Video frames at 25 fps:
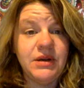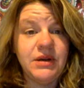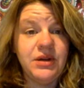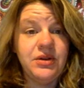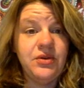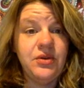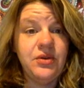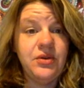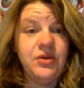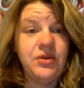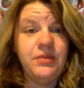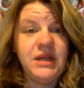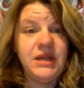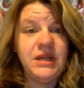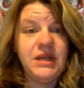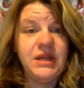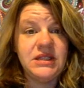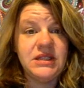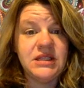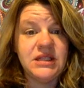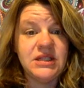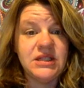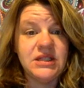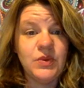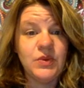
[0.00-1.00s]
Google Meets
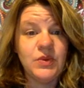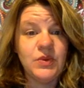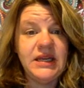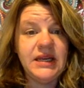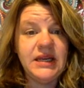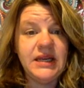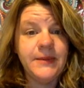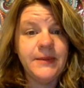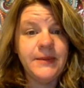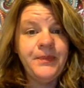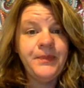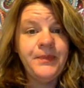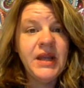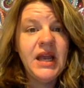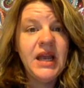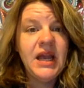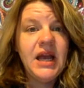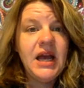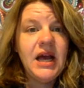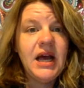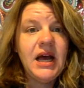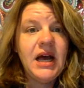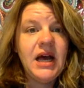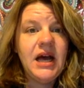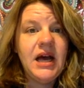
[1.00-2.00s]
this week.
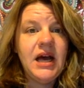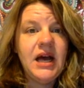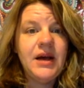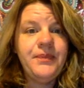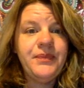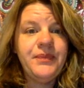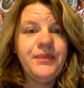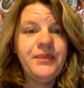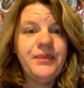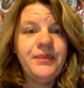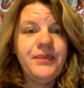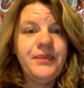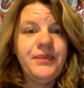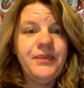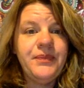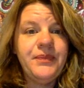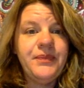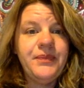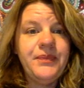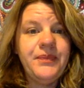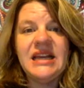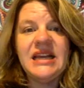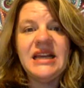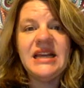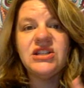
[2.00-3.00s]
And
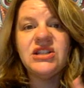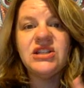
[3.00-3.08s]
it